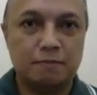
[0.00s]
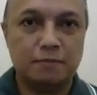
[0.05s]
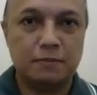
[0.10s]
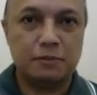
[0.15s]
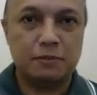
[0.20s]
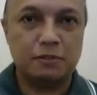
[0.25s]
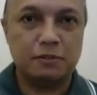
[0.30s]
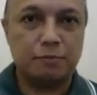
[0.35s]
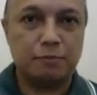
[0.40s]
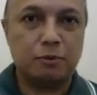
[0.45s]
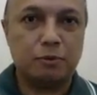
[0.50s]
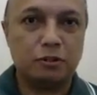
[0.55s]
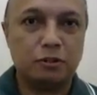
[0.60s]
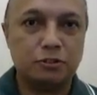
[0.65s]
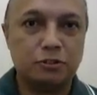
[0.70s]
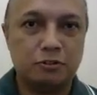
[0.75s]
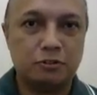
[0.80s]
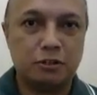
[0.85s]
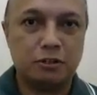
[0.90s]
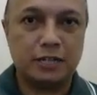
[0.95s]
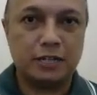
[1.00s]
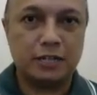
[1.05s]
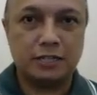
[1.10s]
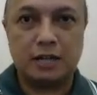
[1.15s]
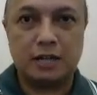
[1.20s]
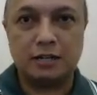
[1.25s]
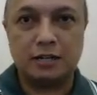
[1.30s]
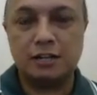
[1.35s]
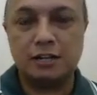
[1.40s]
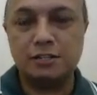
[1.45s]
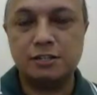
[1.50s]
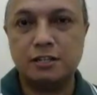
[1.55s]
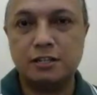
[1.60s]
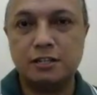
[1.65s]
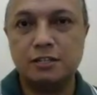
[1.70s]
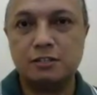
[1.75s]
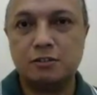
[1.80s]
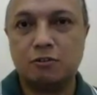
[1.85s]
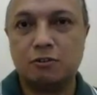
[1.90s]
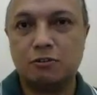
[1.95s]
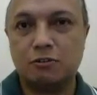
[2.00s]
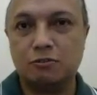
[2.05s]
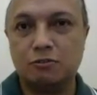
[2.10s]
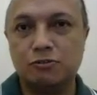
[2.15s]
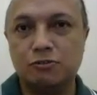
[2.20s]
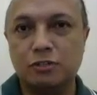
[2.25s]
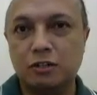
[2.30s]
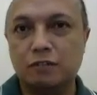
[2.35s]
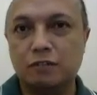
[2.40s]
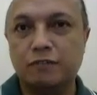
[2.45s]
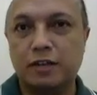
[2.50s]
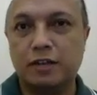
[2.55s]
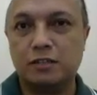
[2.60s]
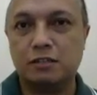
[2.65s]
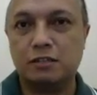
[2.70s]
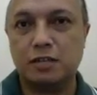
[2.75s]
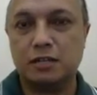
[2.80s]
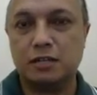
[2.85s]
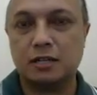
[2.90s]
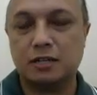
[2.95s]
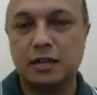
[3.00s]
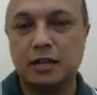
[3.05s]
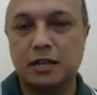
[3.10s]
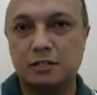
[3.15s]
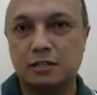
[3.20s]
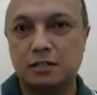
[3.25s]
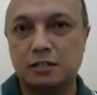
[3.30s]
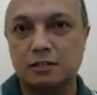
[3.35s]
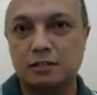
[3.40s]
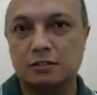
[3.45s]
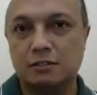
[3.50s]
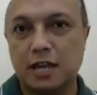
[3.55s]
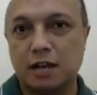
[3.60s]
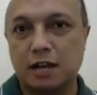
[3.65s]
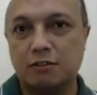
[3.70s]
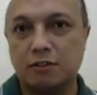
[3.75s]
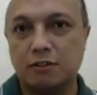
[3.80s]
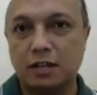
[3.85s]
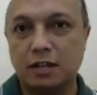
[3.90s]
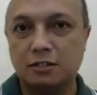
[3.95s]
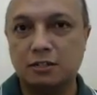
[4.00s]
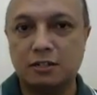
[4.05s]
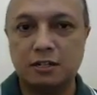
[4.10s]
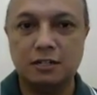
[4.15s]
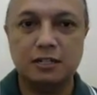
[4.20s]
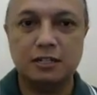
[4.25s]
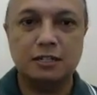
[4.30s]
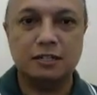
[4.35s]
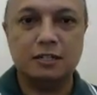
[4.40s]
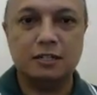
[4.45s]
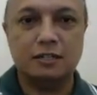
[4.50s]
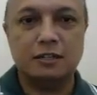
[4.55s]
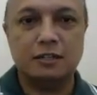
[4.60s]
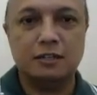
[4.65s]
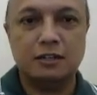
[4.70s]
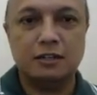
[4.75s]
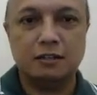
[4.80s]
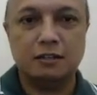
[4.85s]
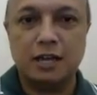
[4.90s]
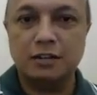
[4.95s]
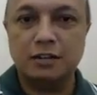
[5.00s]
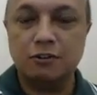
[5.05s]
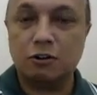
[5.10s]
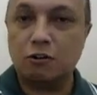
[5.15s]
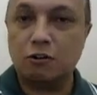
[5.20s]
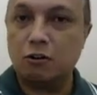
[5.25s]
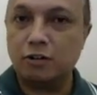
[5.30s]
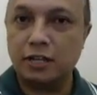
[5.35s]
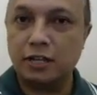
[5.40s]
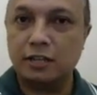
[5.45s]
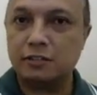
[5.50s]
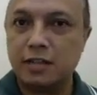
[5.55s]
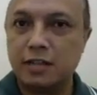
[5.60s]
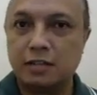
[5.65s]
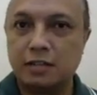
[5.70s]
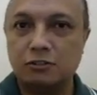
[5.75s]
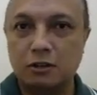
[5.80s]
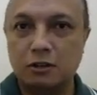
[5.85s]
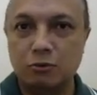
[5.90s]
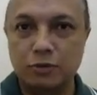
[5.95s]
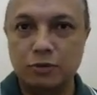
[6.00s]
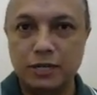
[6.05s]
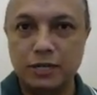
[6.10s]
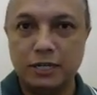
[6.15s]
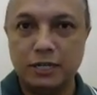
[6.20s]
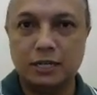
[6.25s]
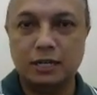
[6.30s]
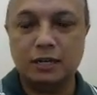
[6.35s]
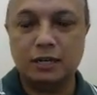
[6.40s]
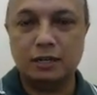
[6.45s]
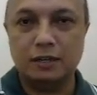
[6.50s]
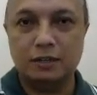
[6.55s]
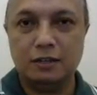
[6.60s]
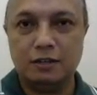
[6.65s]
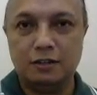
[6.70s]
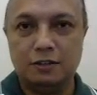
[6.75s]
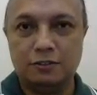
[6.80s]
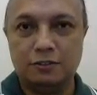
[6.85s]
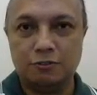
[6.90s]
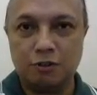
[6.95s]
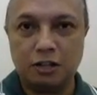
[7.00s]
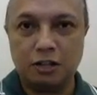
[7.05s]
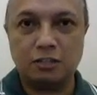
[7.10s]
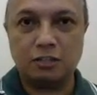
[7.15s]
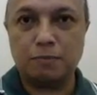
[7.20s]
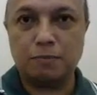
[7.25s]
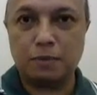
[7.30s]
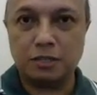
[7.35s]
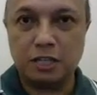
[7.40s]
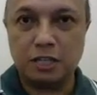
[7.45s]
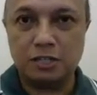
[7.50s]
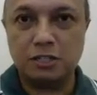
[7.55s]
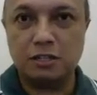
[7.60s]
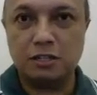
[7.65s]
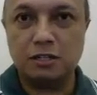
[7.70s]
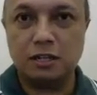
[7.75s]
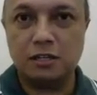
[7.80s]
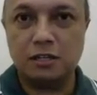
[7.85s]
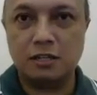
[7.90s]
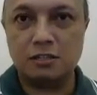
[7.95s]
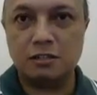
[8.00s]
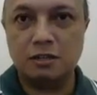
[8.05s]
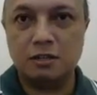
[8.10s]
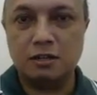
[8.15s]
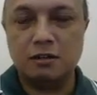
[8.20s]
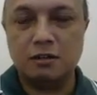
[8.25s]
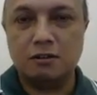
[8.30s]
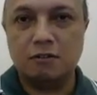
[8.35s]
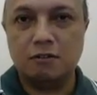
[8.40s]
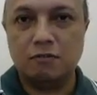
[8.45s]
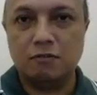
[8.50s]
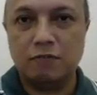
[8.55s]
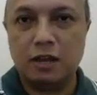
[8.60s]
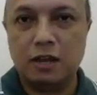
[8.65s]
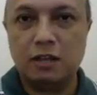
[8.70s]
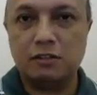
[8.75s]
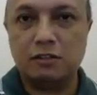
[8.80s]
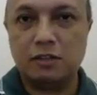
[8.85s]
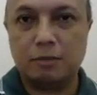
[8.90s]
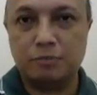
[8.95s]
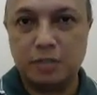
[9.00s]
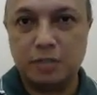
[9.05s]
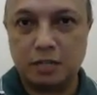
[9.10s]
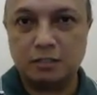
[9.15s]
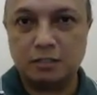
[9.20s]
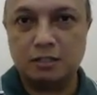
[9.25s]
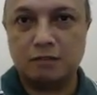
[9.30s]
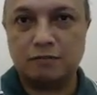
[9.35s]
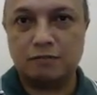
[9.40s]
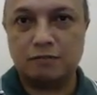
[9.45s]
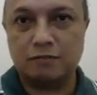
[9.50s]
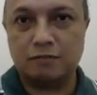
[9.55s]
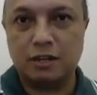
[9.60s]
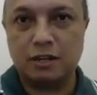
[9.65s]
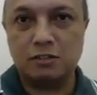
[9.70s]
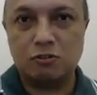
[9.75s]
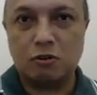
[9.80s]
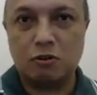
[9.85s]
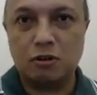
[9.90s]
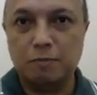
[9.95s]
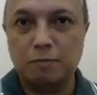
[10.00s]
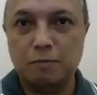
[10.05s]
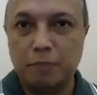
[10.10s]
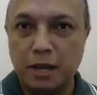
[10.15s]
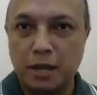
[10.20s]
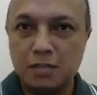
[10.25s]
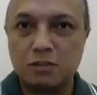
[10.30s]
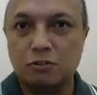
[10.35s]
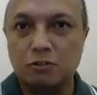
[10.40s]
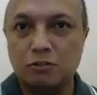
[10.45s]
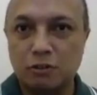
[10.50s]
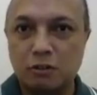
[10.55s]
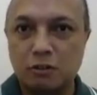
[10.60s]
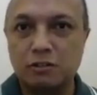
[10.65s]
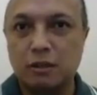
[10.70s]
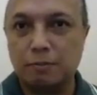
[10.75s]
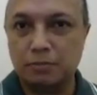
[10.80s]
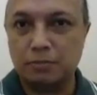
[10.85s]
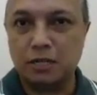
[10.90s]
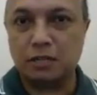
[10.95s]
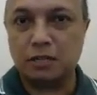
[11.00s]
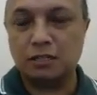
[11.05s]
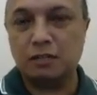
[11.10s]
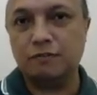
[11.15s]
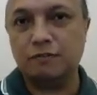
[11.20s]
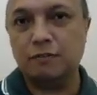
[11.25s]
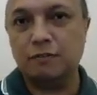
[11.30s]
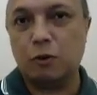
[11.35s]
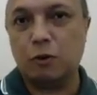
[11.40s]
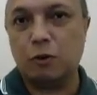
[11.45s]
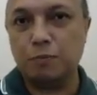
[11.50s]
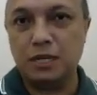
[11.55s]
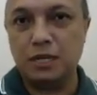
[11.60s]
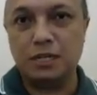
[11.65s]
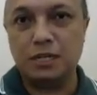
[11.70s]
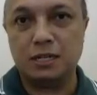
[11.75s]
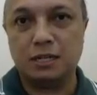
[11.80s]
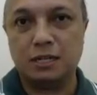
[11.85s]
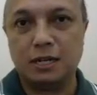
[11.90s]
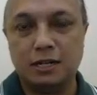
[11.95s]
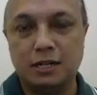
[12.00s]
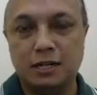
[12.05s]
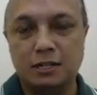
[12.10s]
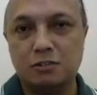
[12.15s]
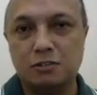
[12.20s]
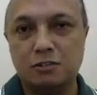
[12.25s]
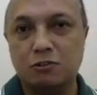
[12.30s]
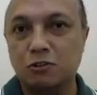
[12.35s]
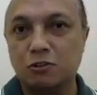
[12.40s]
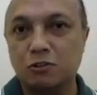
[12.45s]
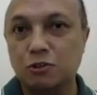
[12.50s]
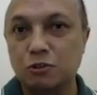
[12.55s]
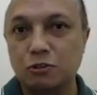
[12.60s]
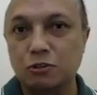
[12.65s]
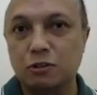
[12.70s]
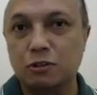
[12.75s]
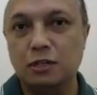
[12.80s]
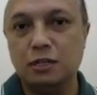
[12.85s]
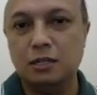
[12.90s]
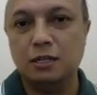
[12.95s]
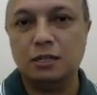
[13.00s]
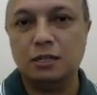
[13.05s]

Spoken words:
support your data analysis or to serve as a second rater, then your coding is actually weak. Your interpretation is very subjective. It is only based on your subjective opinion, and it is not good.